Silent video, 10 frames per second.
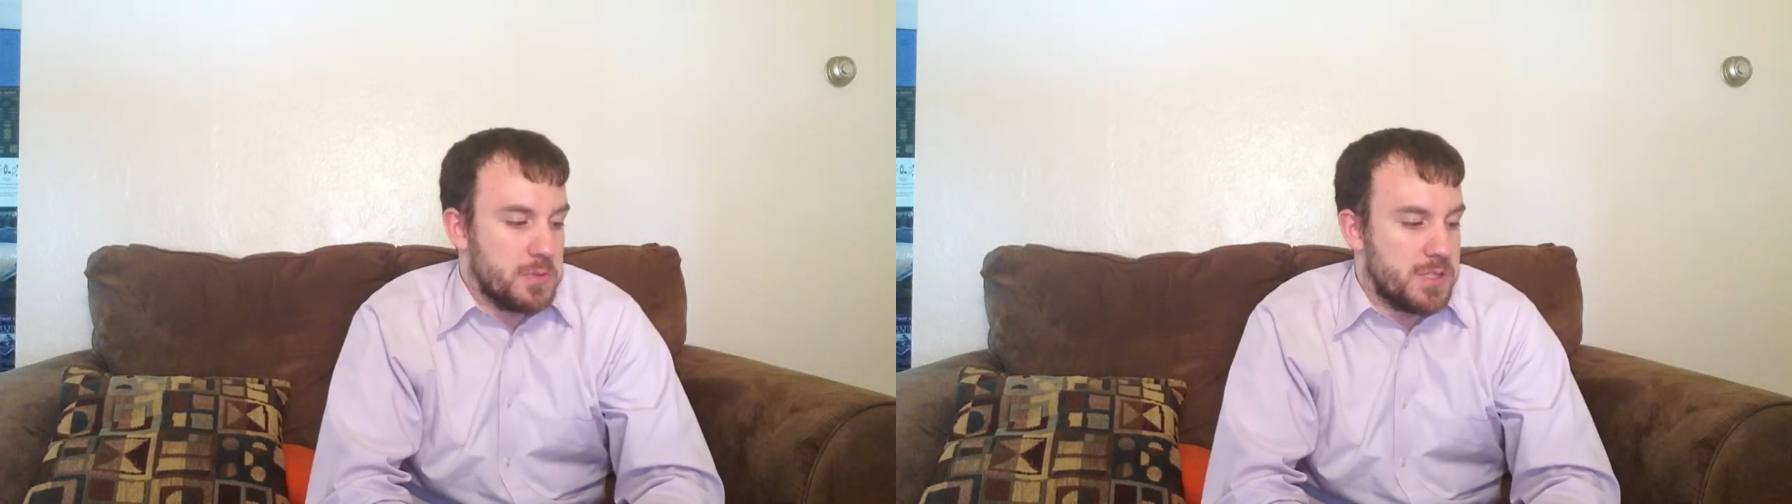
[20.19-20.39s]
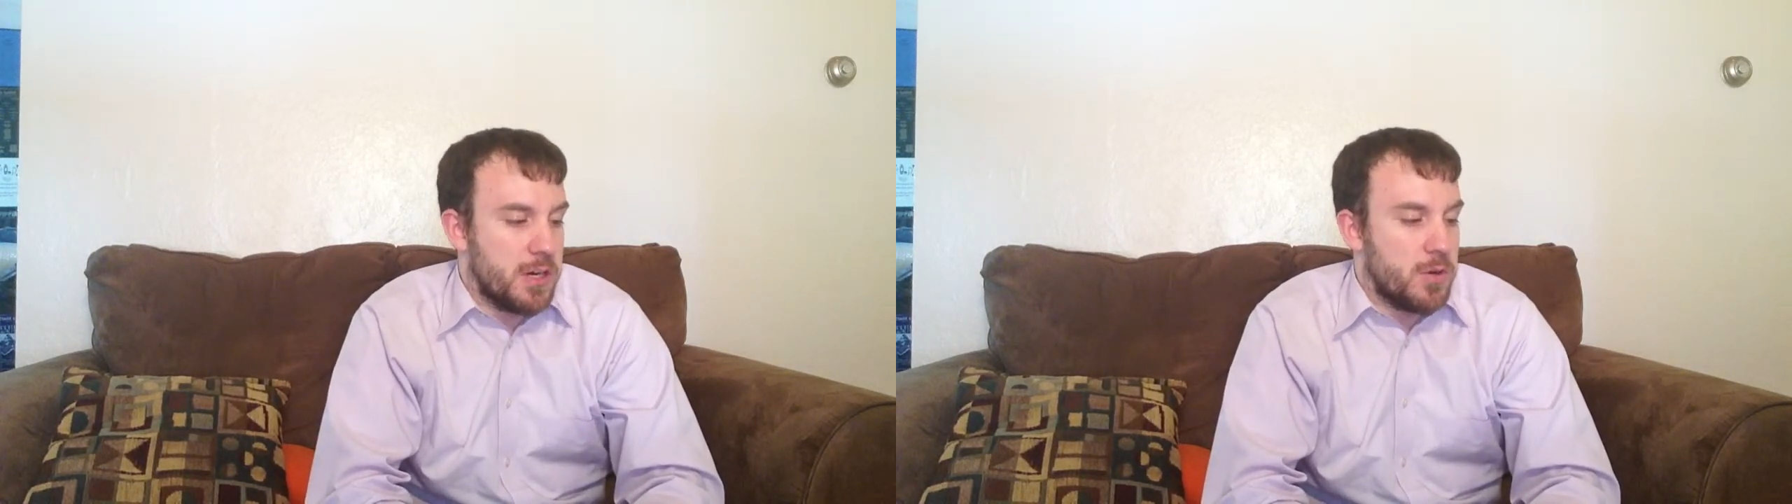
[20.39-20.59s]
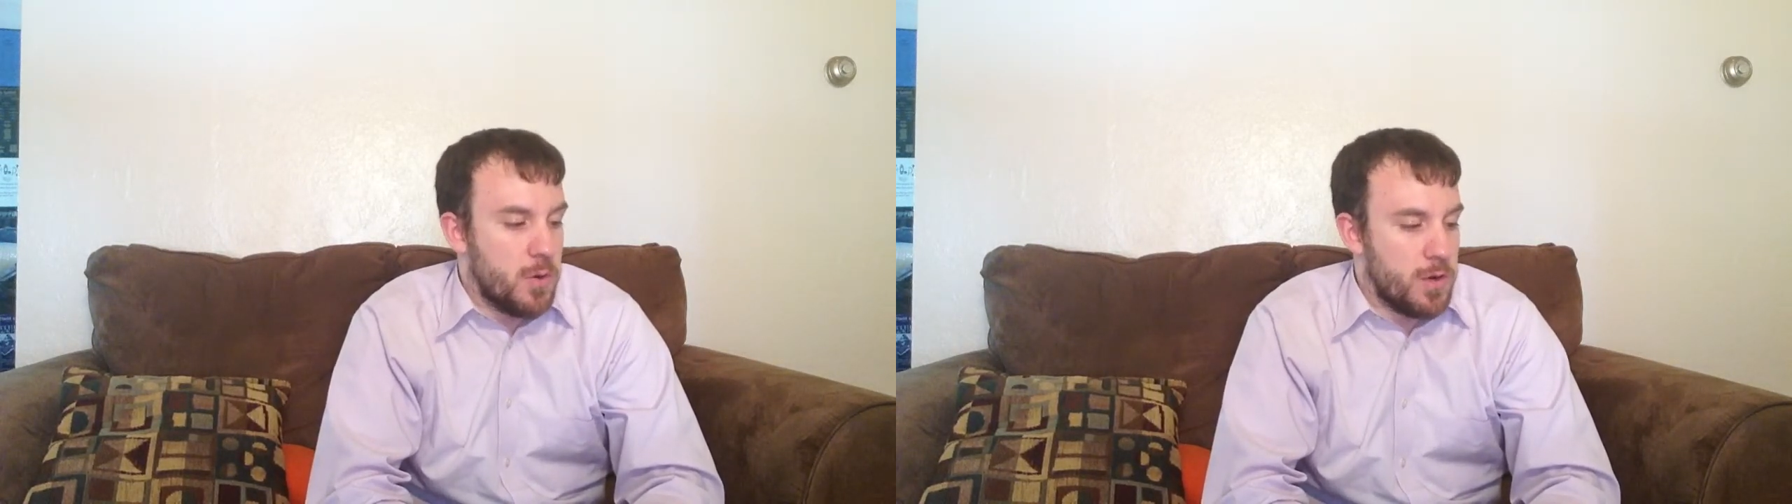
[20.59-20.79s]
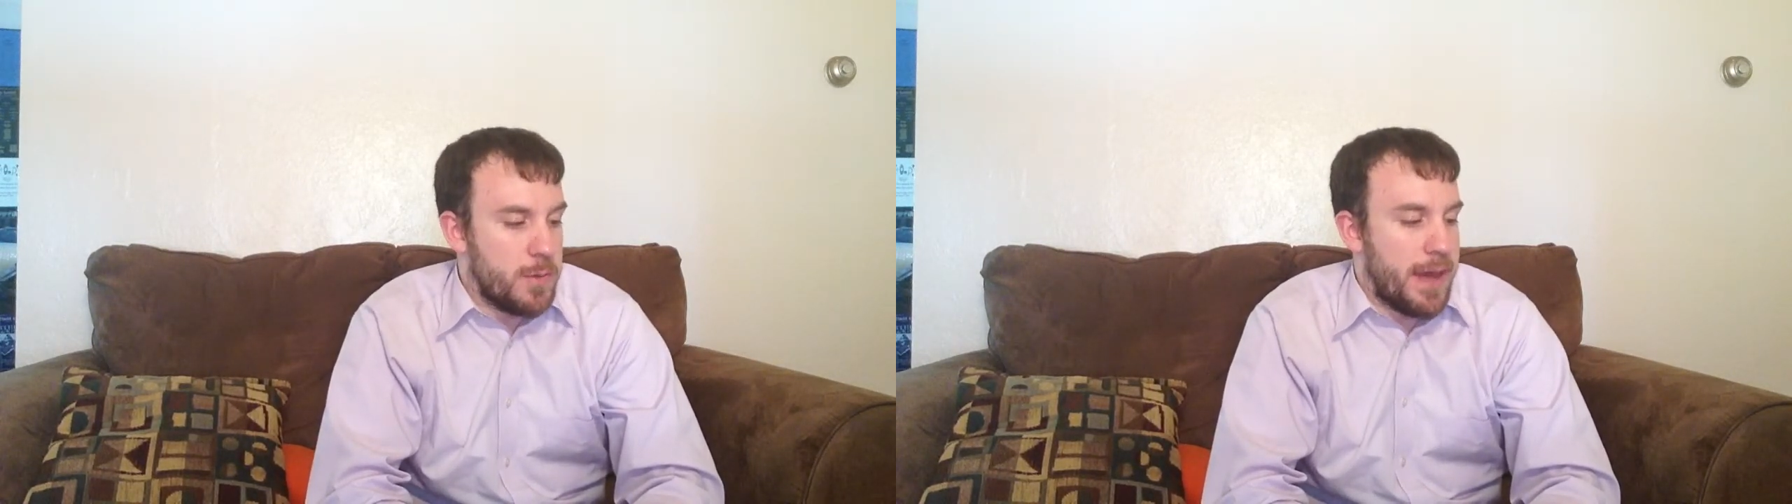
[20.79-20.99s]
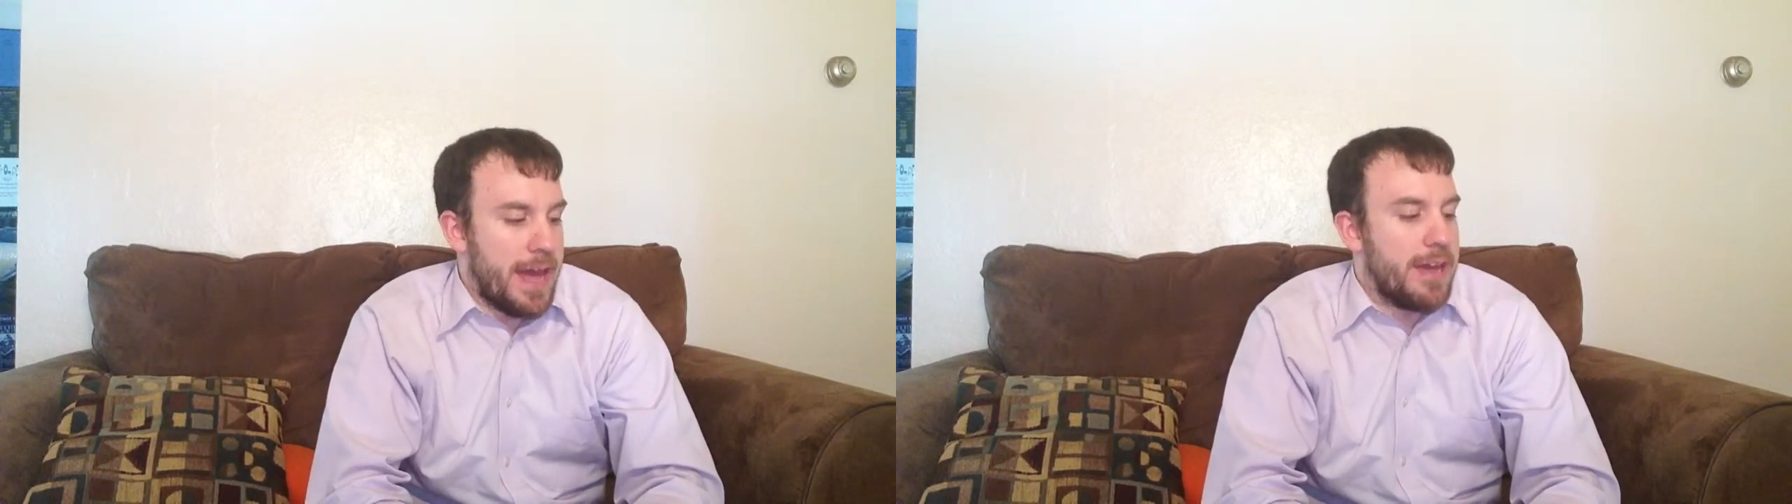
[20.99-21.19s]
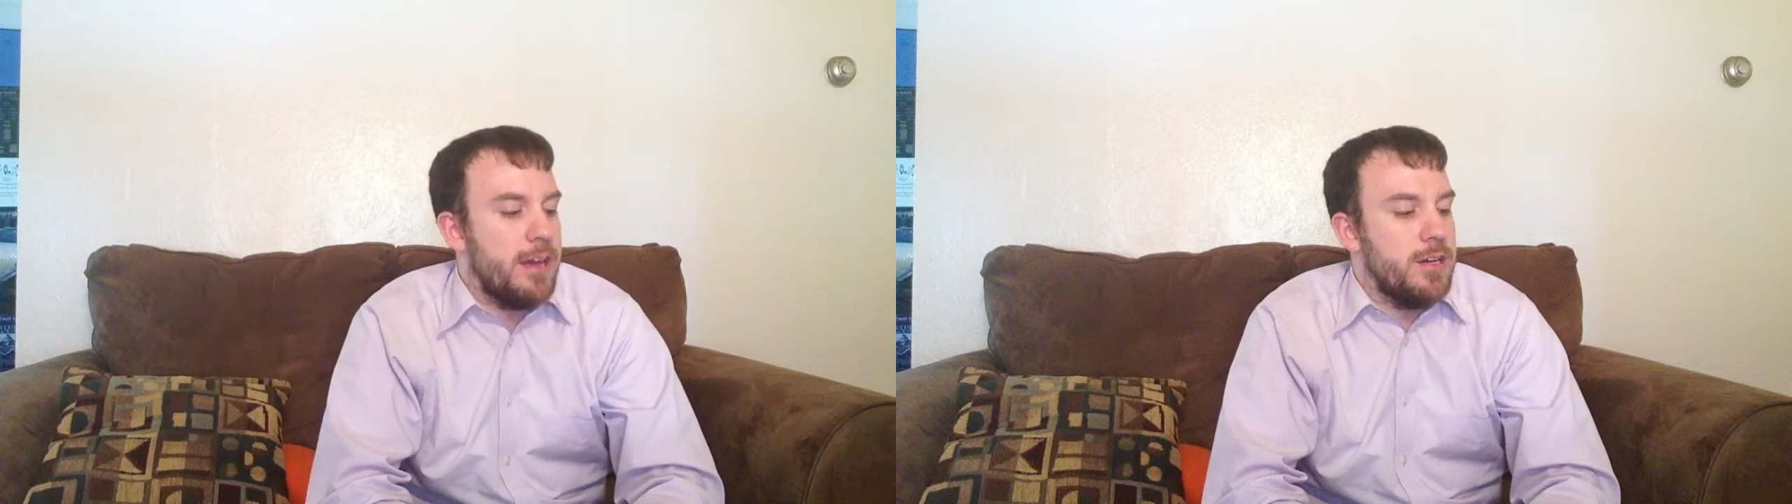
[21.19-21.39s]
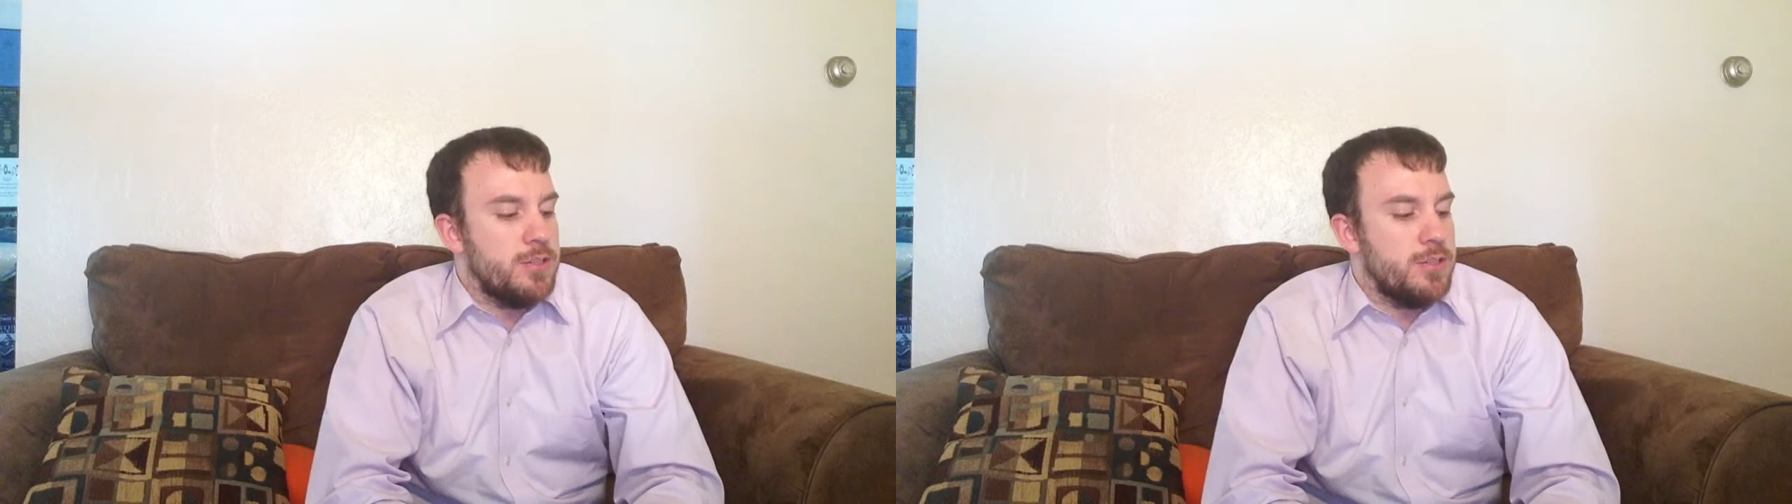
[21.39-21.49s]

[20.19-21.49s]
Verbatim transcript: We start quarterback,